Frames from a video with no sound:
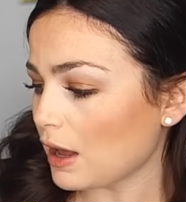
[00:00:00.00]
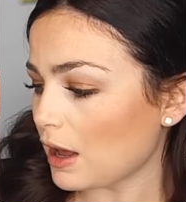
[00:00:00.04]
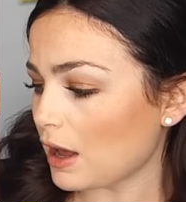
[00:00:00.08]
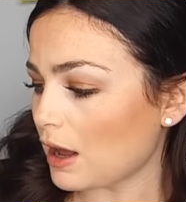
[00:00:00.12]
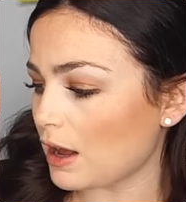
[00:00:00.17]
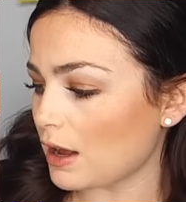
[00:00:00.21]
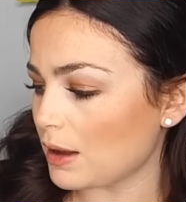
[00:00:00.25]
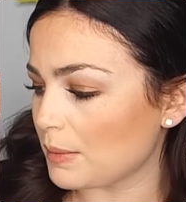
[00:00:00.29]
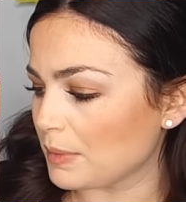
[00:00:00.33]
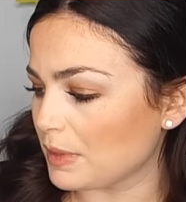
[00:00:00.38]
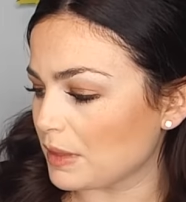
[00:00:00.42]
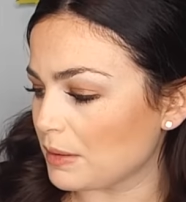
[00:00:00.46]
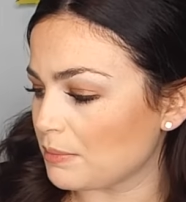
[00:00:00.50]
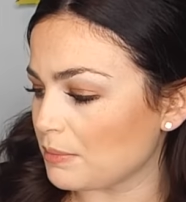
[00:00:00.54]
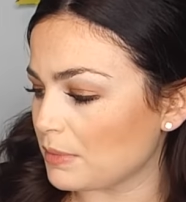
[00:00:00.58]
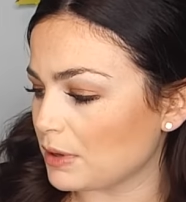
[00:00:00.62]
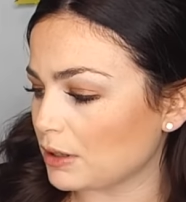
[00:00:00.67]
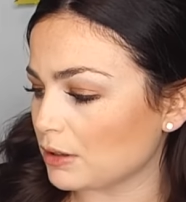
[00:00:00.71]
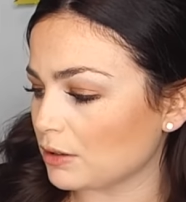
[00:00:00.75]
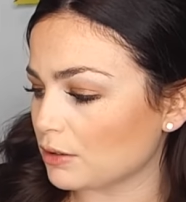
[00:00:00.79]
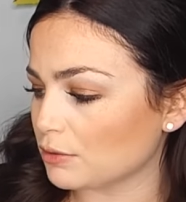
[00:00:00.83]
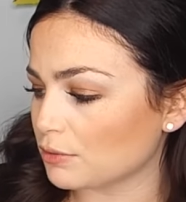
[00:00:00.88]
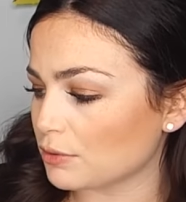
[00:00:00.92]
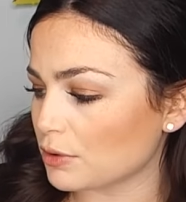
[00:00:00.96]
um, the
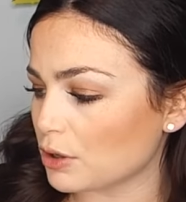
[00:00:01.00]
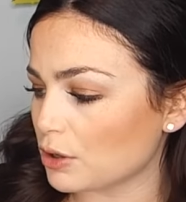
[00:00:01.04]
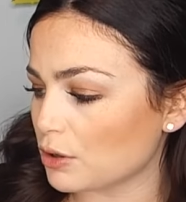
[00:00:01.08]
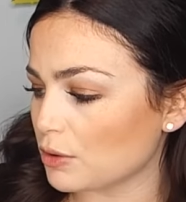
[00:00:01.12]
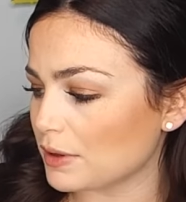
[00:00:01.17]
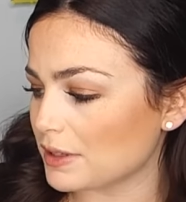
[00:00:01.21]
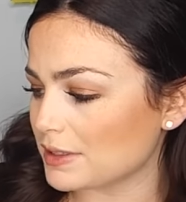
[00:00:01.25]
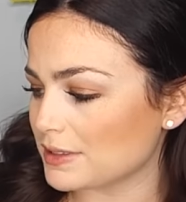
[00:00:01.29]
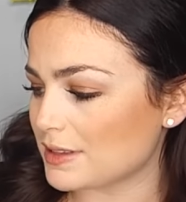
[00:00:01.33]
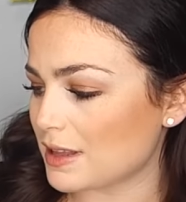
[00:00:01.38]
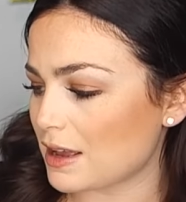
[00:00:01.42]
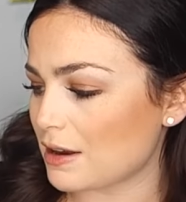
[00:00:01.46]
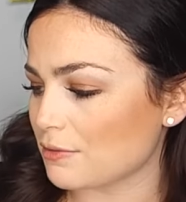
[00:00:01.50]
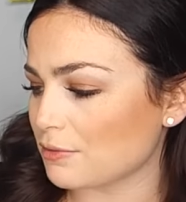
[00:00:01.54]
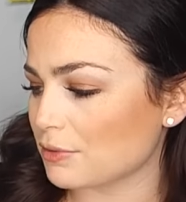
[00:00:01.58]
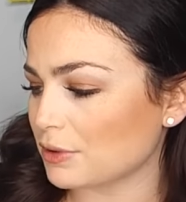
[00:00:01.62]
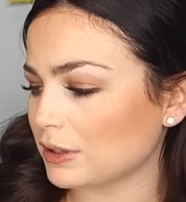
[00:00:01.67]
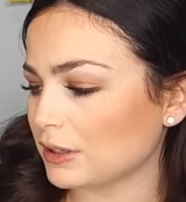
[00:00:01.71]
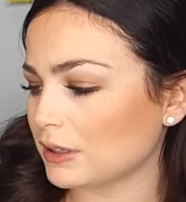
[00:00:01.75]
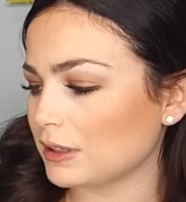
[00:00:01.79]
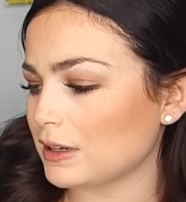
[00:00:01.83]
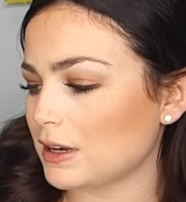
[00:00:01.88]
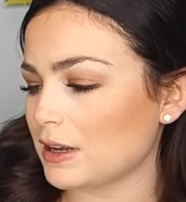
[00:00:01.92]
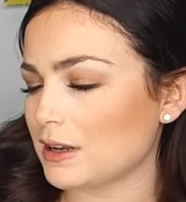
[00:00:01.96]
middle row is that
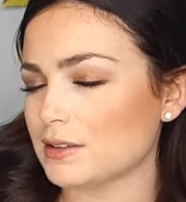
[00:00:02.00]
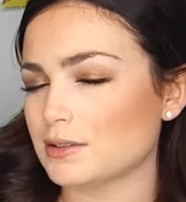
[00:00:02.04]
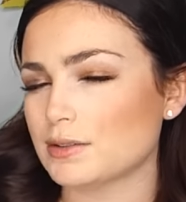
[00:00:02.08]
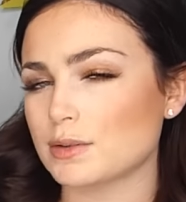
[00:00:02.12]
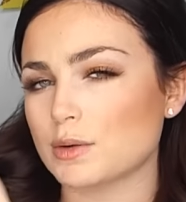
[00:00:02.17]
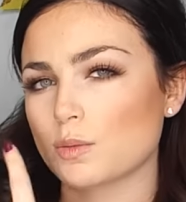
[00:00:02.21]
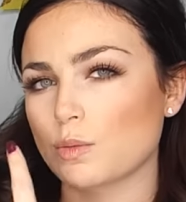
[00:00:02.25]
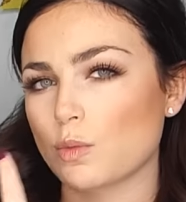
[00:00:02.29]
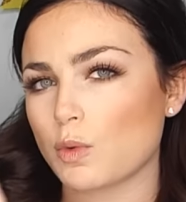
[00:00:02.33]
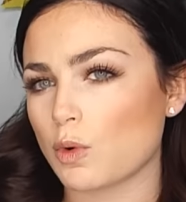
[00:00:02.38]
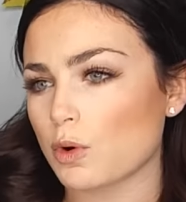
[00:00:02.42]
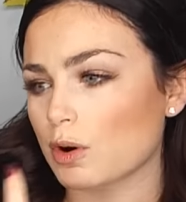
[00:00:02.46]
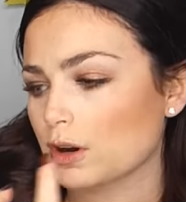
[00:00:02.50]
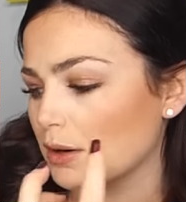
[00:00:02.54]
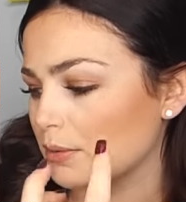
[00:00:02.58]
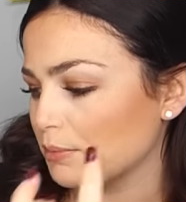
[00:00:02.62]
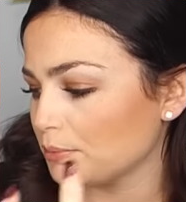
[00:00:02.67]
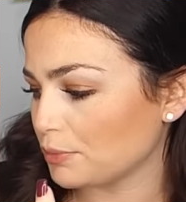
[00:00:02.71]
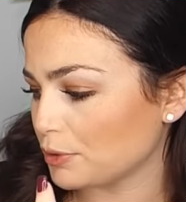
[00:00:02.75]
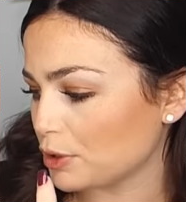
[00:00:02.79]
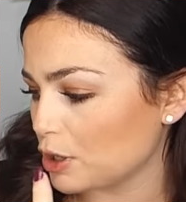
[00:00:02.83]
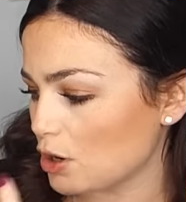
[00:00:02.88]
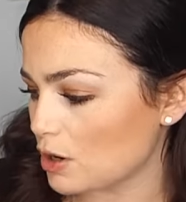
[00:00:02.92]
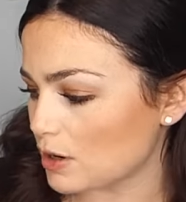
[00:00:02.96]
really nice warm
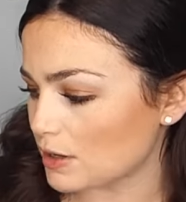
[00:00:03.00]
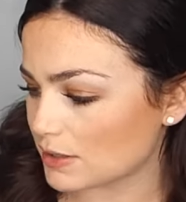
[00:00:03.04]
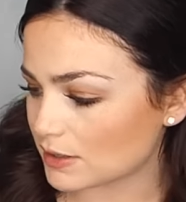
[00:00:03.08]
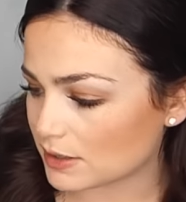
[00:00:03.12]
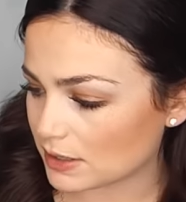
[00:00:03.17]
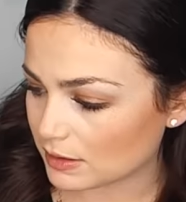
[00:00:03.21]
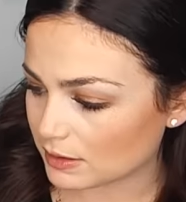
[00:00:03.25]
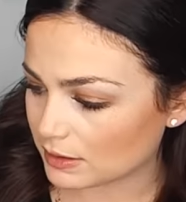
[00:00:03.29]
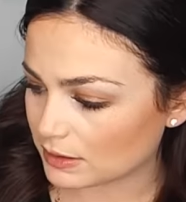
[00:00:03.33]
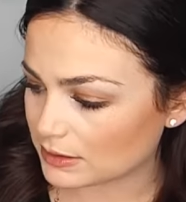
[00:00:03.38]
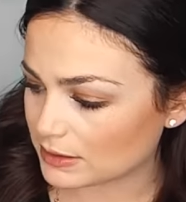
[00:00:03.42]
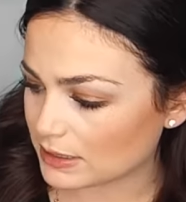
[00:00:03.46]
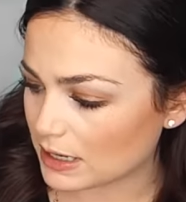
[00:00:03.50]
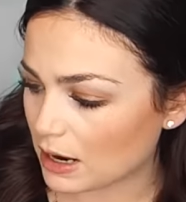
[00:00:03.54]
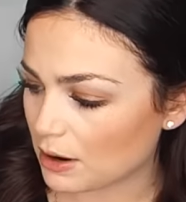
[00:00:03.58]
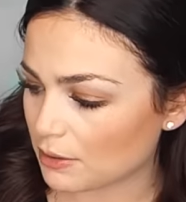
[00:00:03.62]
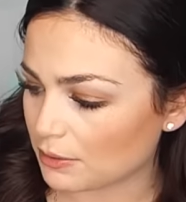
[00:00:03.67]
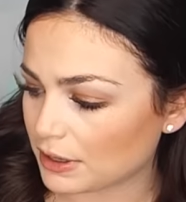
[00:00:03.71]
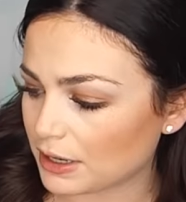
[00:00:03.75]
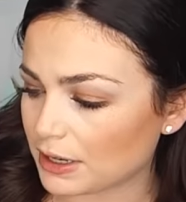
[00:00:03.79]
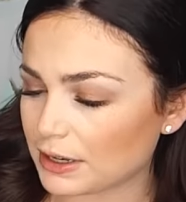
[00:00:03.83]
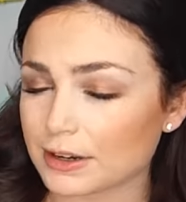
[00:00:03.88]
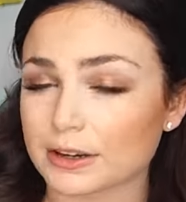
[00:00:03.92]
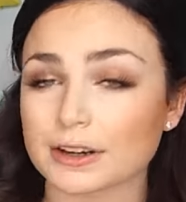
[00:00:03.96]
bronze and then
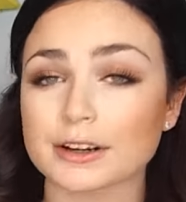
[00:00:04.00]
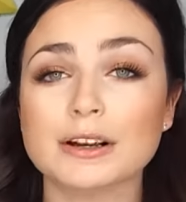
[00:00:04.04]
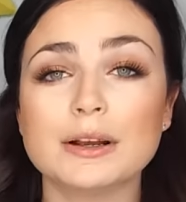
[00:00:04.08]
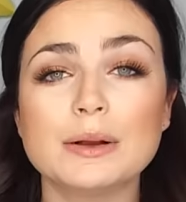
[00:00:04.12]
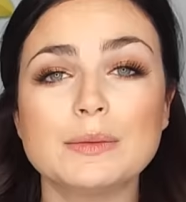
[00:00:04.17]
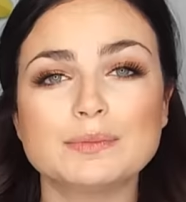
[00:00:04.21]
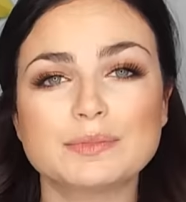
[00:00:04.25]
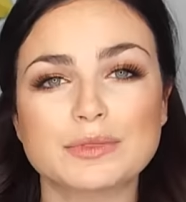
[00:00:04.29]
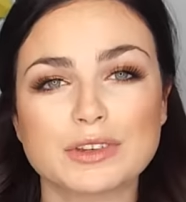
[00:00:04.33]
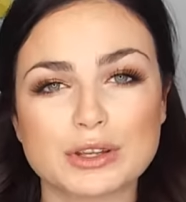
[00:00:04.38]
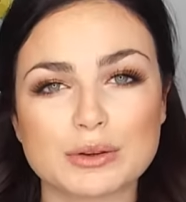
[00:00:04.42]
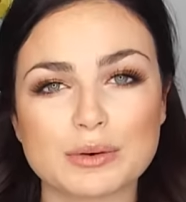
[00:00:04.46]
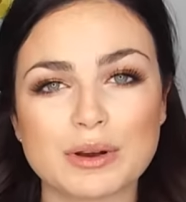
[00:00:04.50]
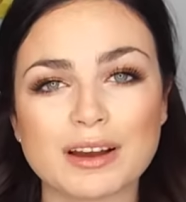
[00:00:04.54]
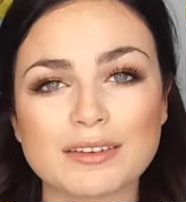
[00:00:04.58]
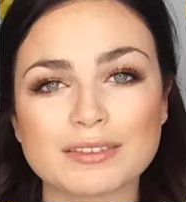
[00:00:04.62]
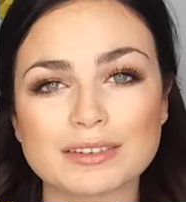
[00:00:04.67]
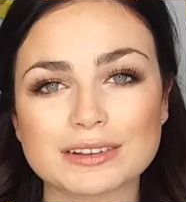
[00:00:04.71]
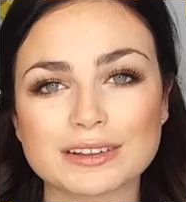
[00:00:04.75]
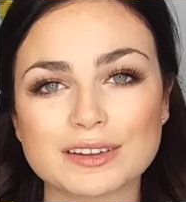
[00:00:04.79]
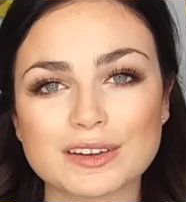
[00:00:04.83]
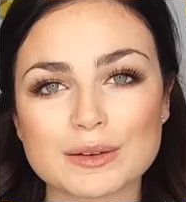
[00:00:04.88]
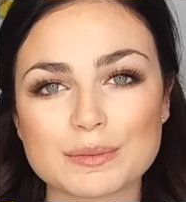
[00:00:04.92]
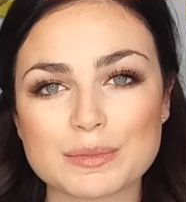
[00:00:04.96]
down here you
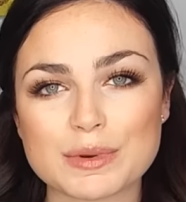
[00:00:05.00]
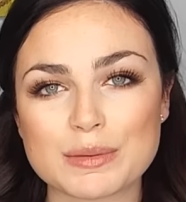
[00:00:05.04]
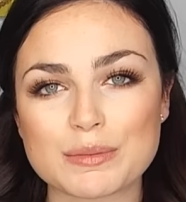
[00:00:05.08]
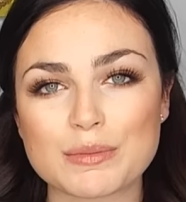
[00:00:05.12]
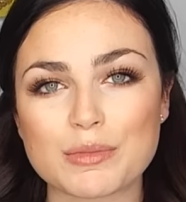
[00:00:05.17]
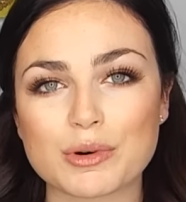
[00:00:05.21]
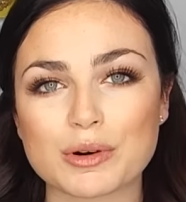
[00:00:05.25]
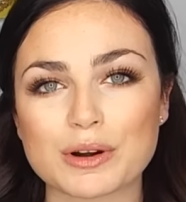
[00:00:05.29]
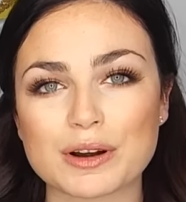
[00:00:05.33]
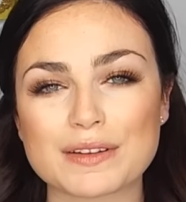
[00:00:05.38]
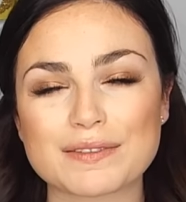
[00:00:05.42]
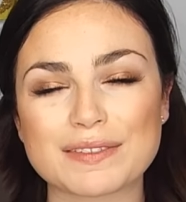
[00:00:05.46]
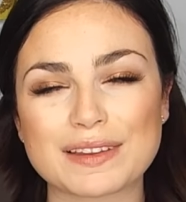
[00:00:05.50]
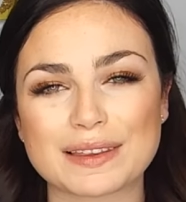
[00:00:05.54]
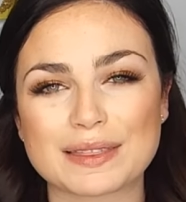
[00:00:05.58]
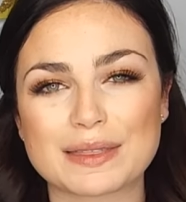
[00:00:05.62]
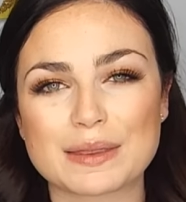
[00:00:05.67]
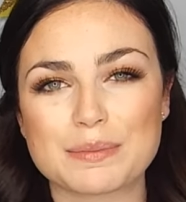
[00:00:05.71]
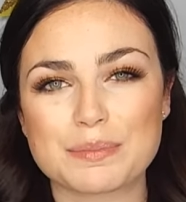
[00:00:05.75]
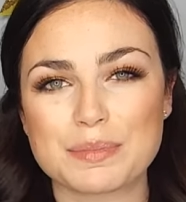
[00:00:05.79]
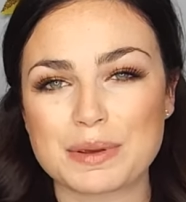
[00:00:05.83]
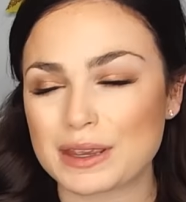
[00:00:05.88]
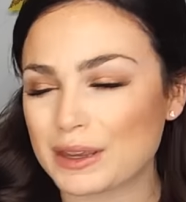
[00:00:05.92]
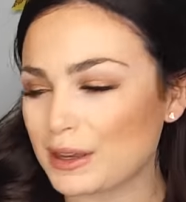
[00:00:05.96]
have a little bit more of like the
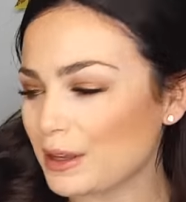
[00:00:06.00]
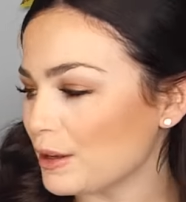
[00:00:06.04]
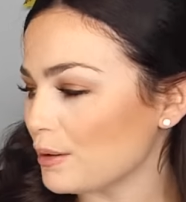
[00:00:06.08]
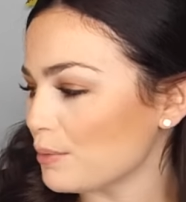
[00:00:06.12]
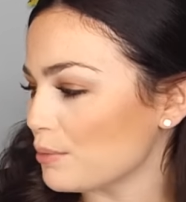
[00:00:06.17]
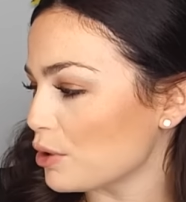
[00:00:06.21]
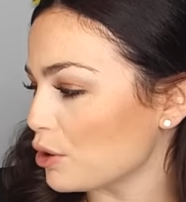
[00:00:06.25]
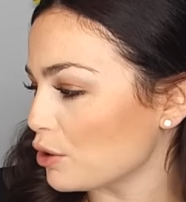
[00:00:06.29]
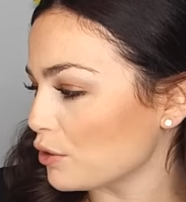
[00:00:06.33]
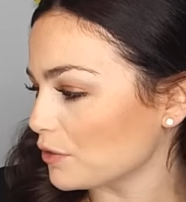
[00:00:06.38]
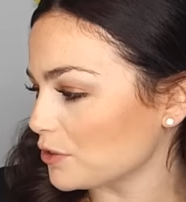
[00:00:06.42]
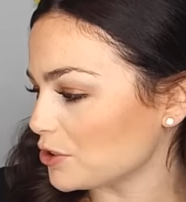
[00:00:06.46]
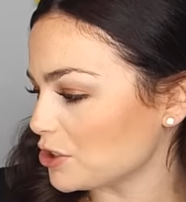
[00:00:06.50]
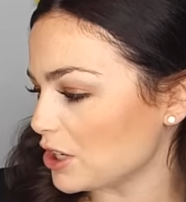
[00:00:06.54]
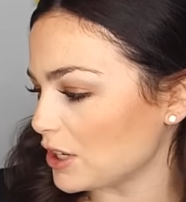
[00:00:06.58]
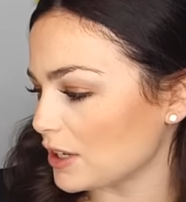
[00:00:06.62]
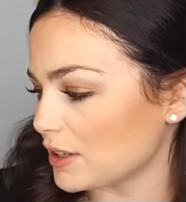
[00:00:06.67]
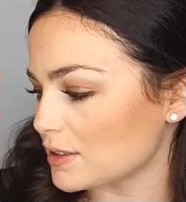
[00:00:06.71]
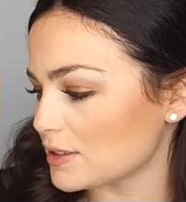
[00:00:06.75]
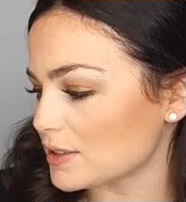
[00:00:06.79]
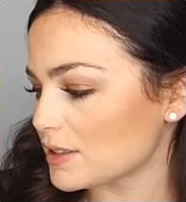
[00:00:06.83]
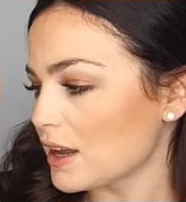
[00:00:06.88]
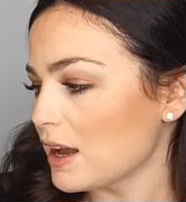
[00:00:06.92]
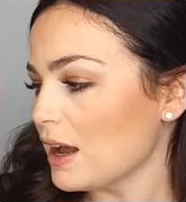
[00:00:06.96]
pinky mauve
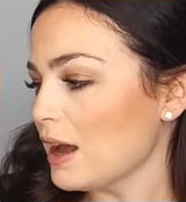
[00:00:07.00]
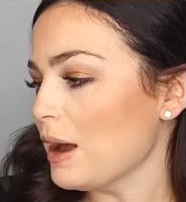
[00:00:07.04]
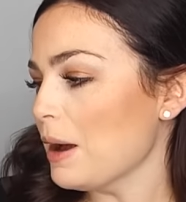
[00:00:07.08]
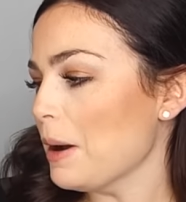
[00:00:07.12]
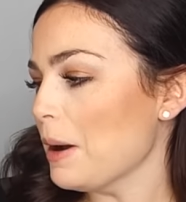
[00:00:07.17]
shades.